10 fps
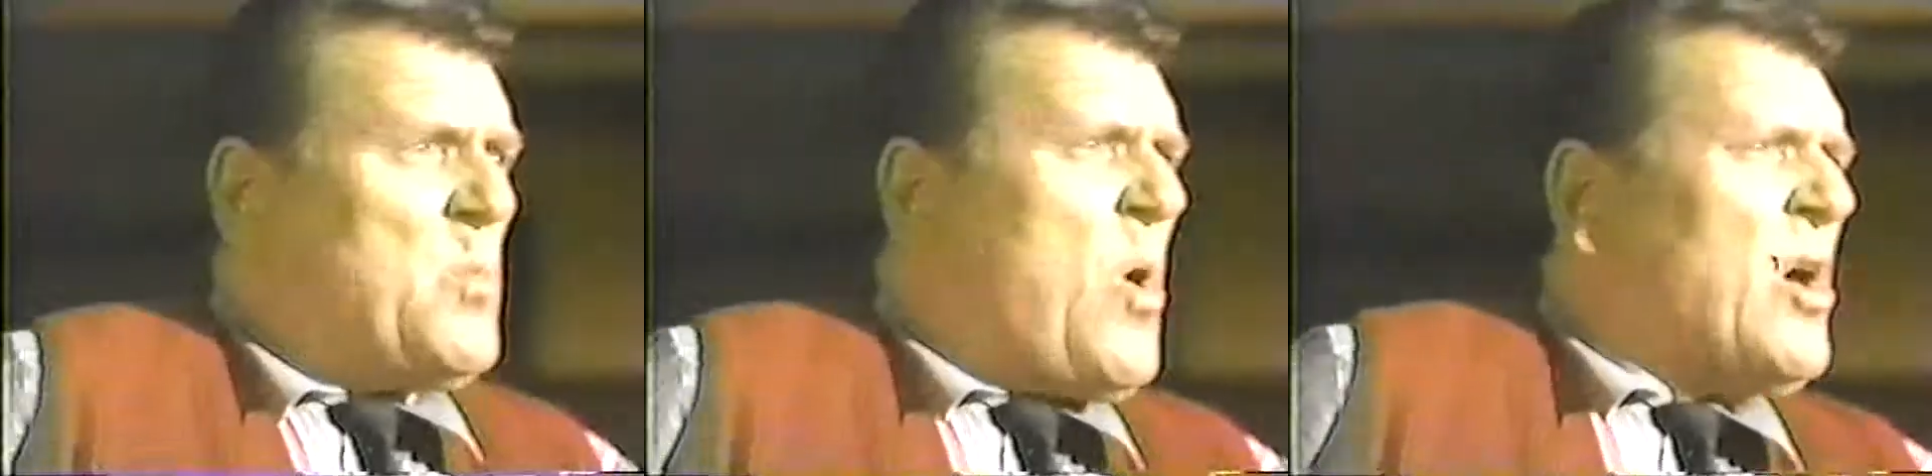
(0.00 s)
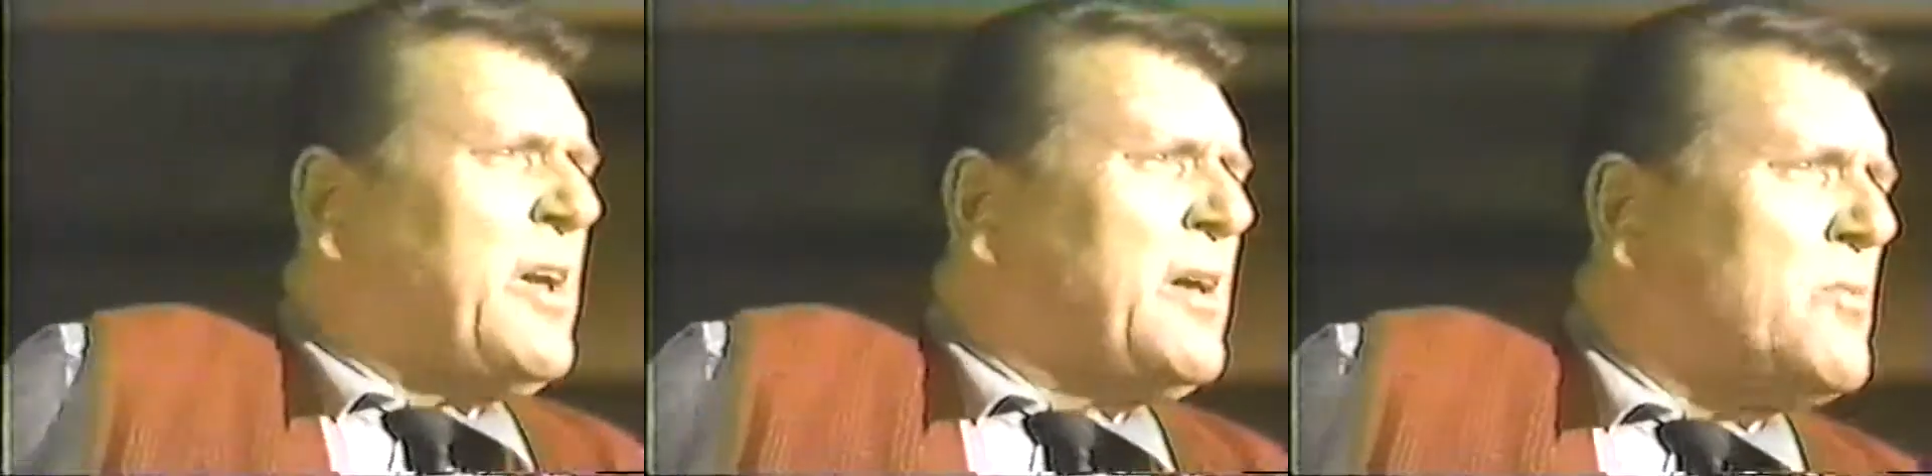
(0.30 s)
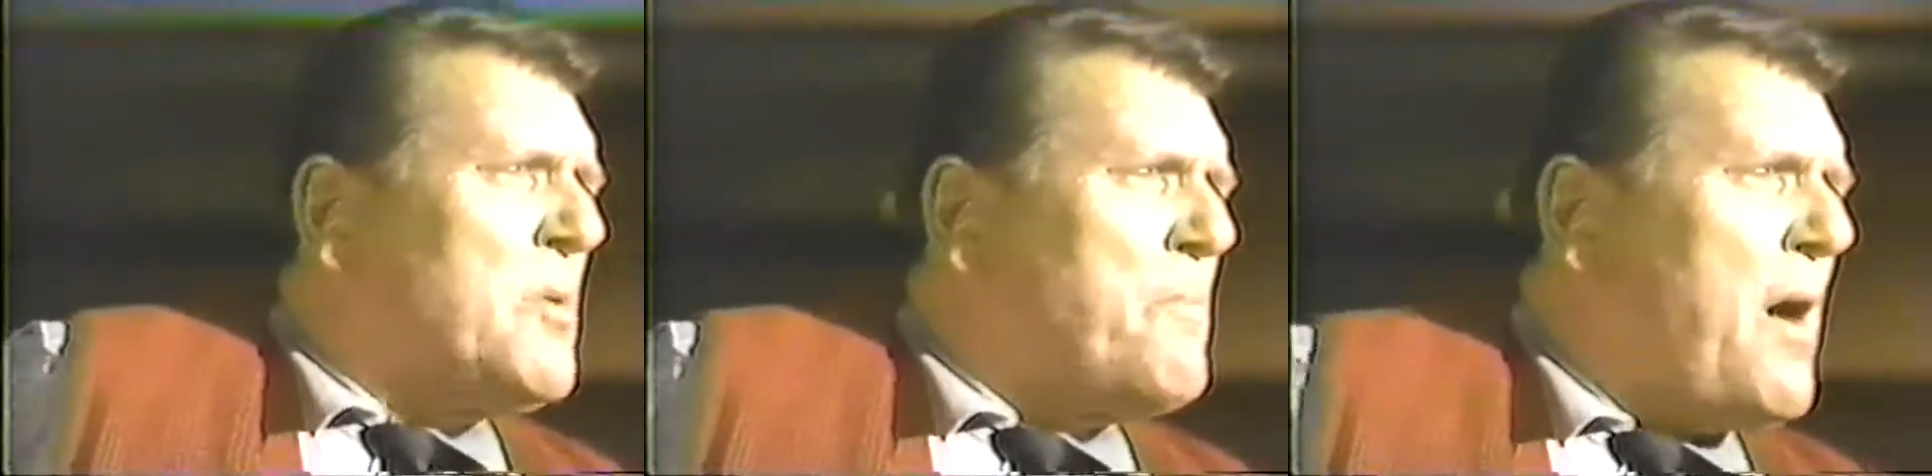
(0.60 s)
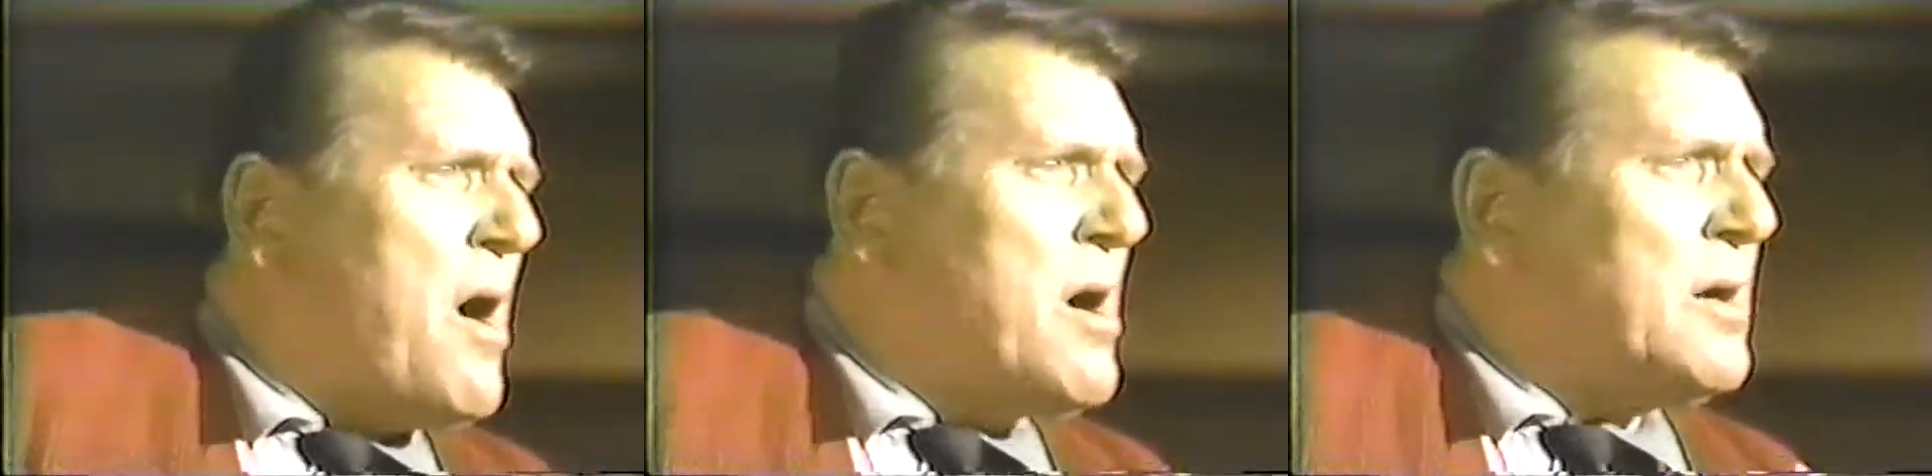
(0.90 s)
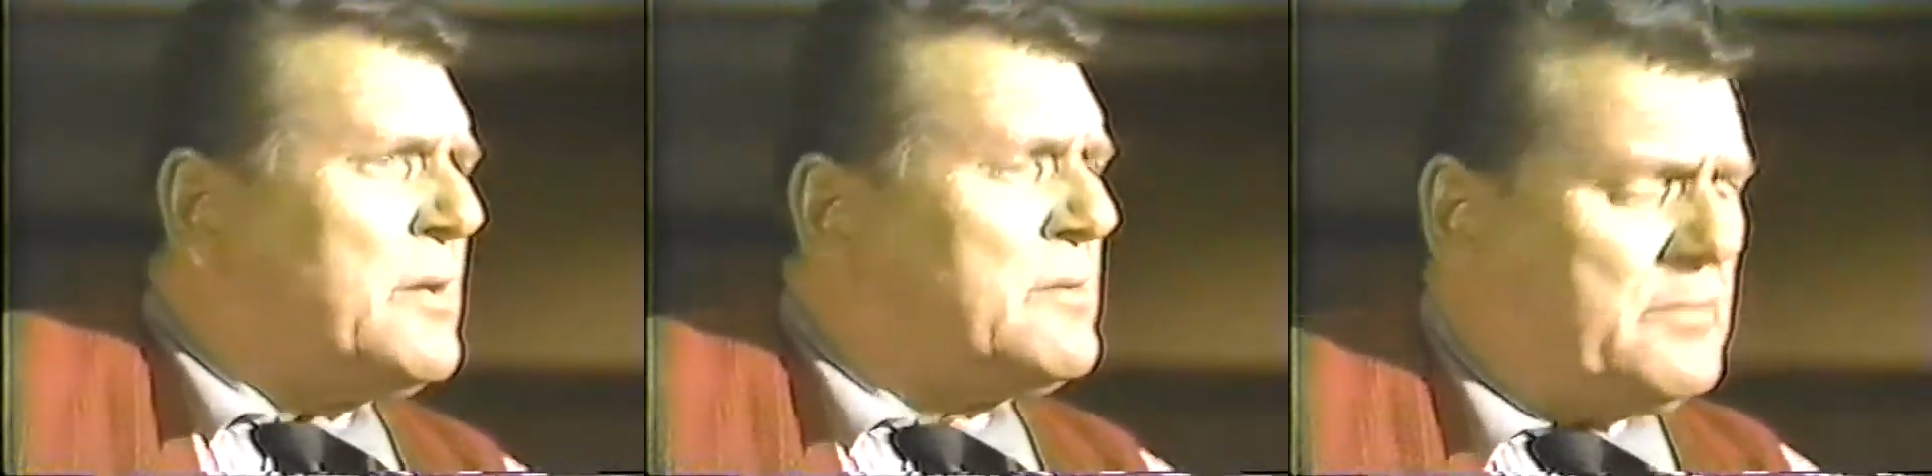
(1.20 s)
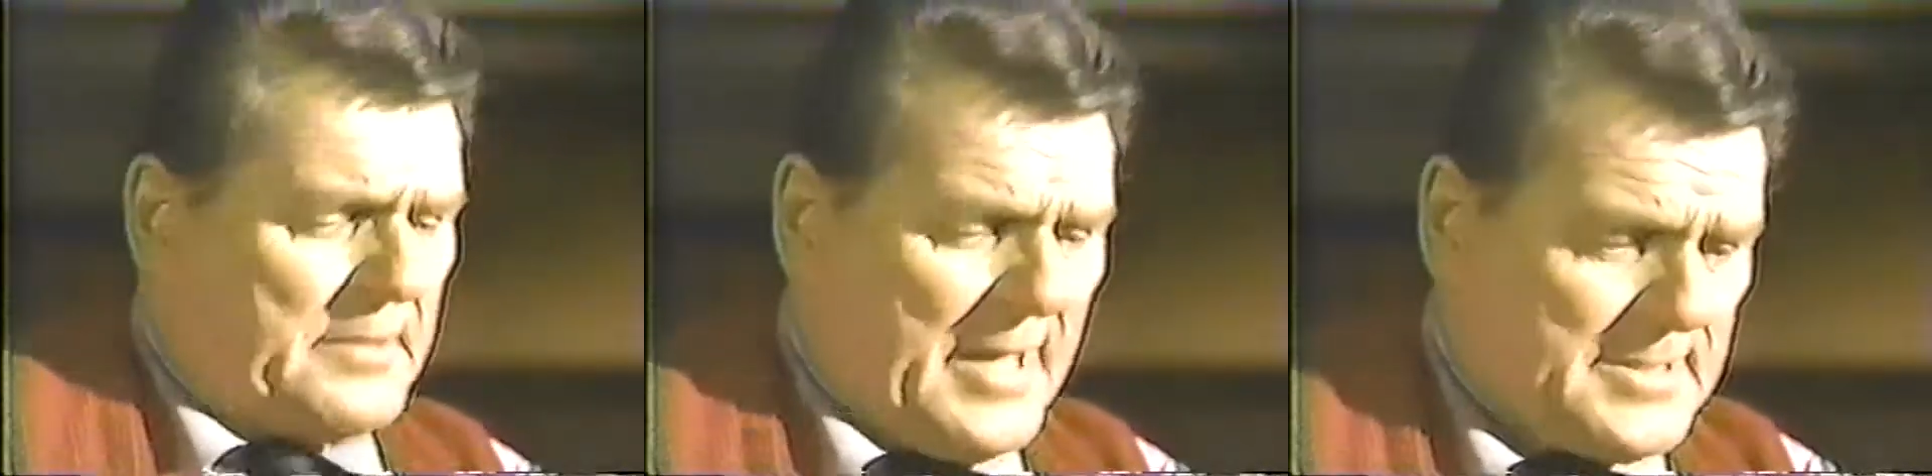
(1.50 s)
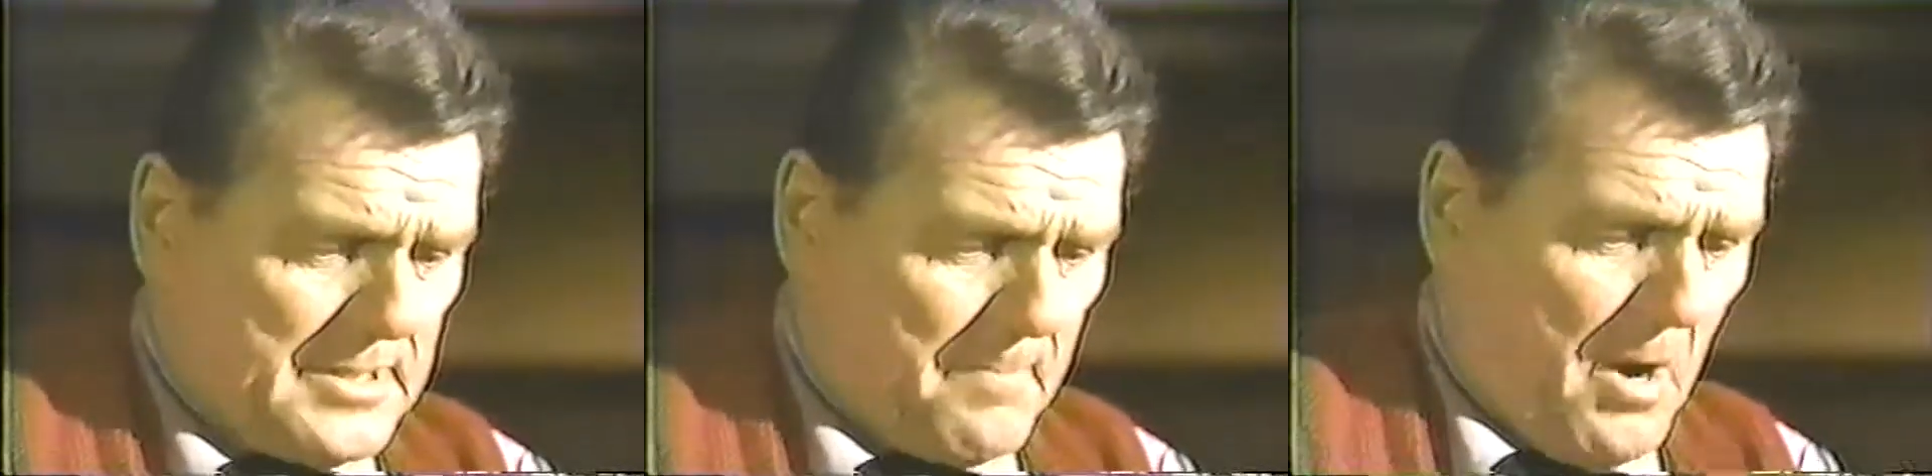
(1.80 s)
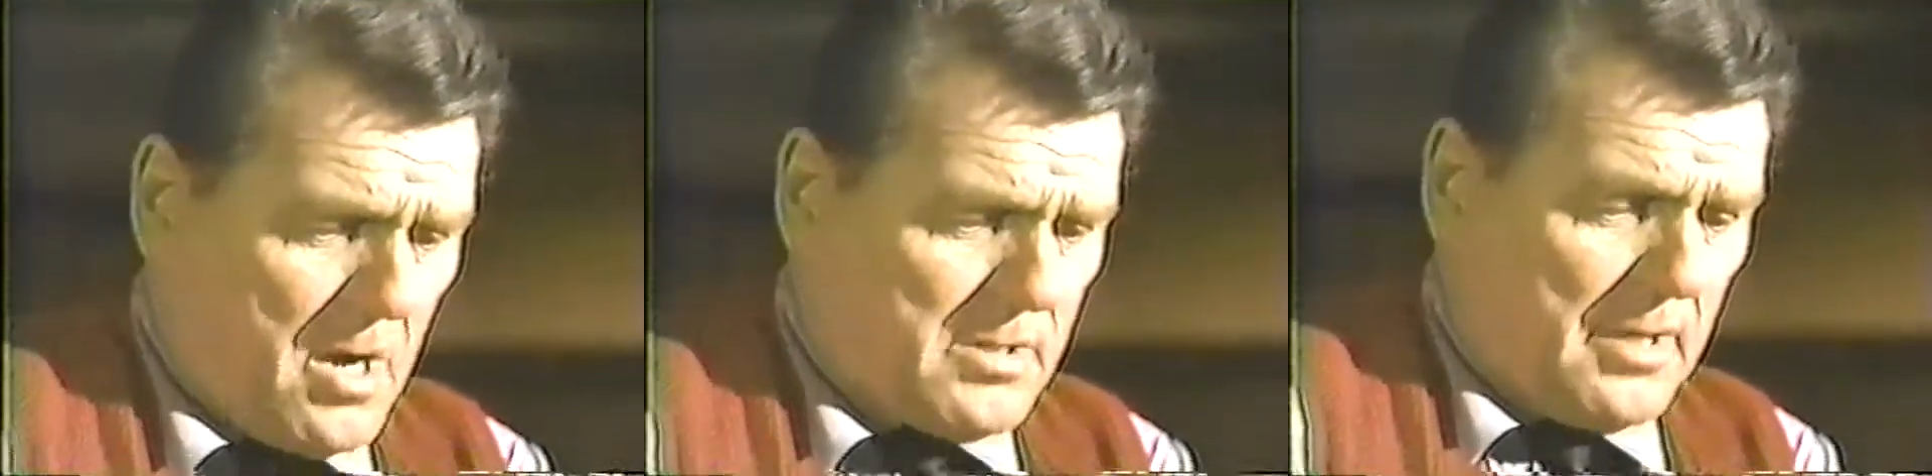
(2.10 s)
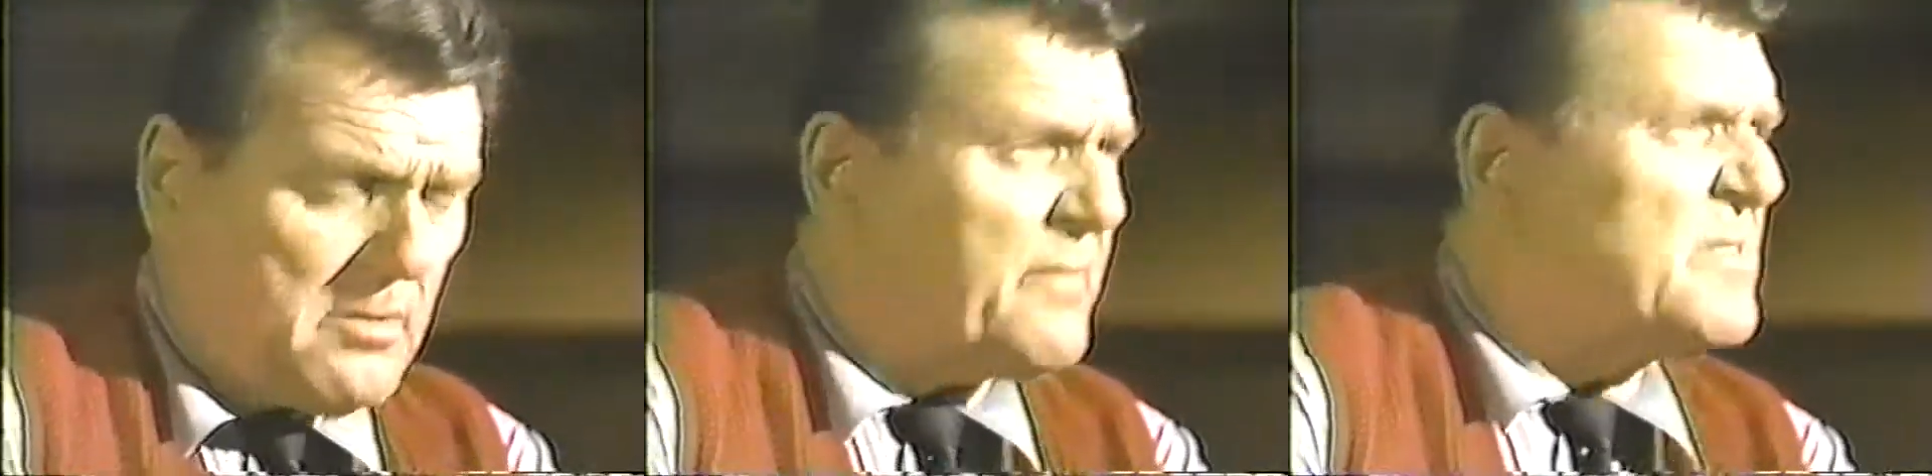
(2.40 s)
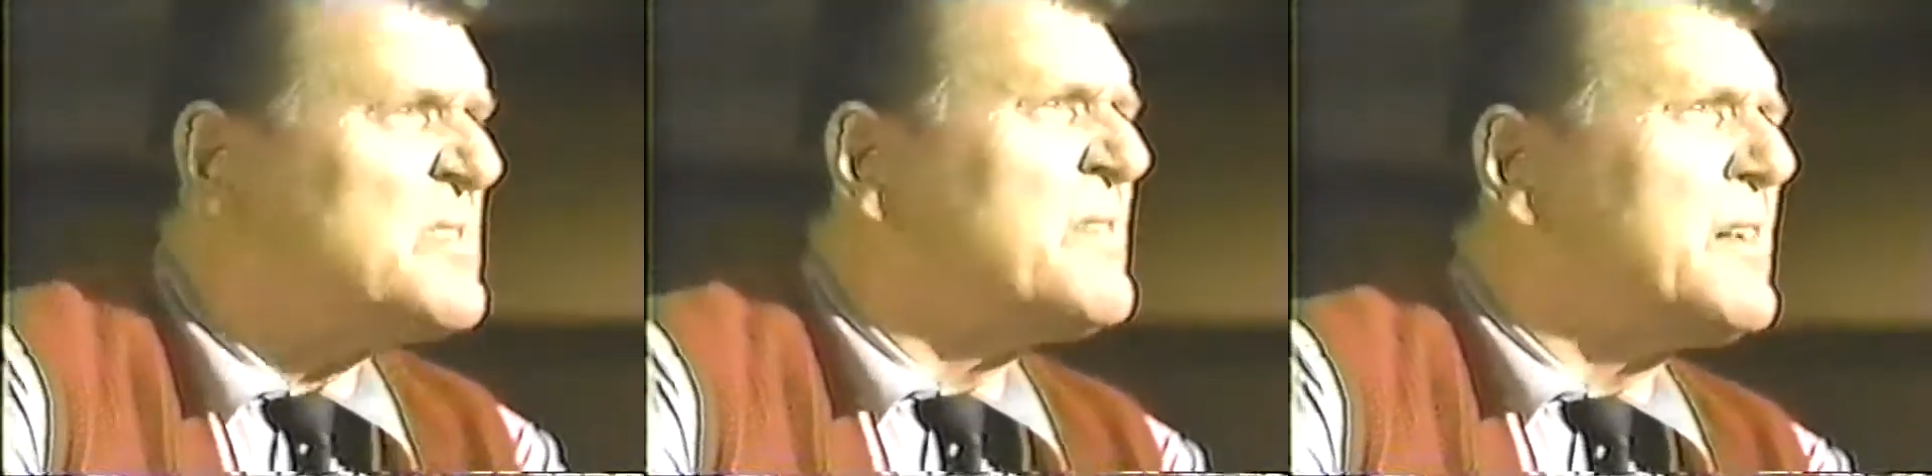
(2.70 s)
walking into a bar and asking the bartender if he's even